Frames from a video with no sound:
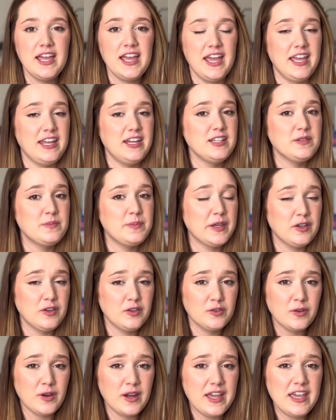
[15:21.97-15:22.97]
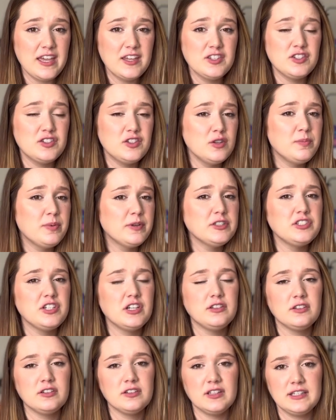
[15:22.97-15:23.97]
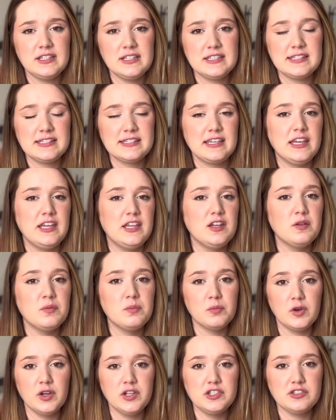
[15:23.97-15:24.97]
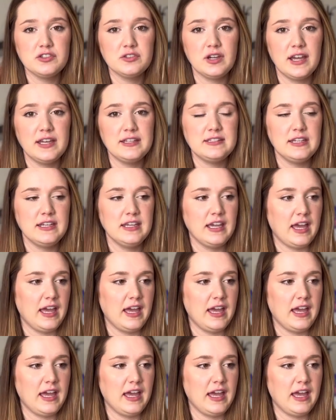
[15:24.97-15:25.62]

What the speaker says: It has been great, super gentle on his skin, moisturizing.